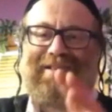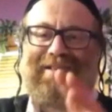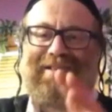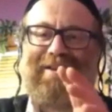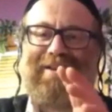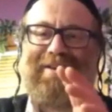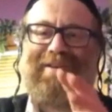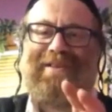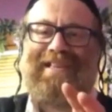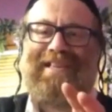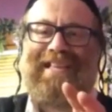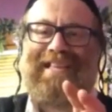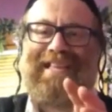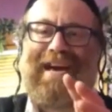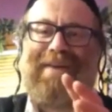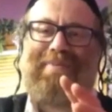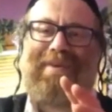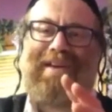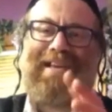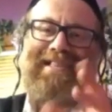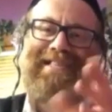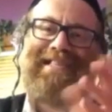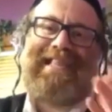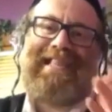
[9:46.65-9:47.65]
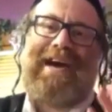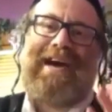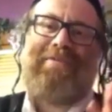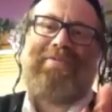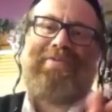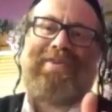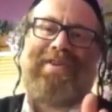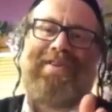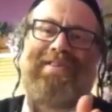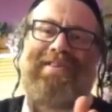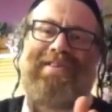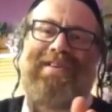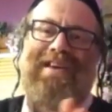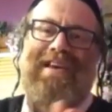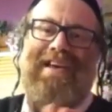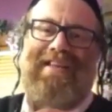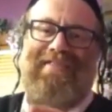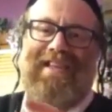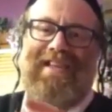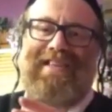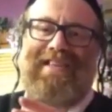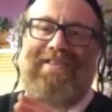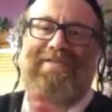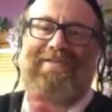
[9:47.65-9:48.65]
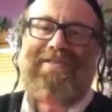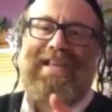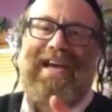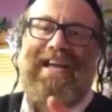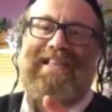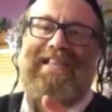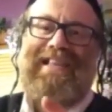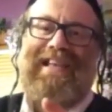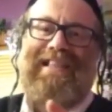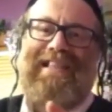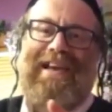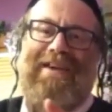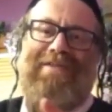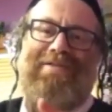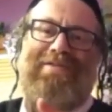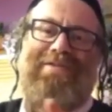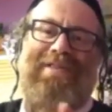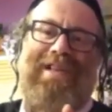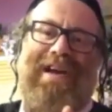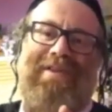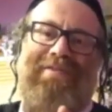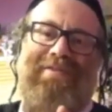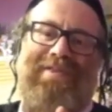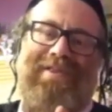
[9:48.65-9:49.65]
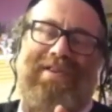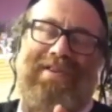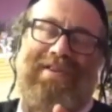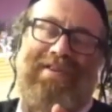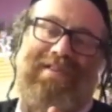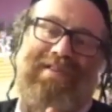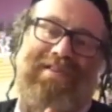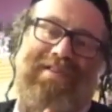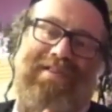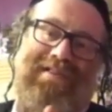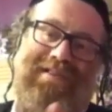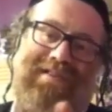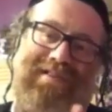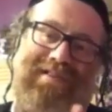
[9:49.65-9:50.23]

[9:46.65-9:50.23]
So the topic is laundry that you're not allowed to laundry.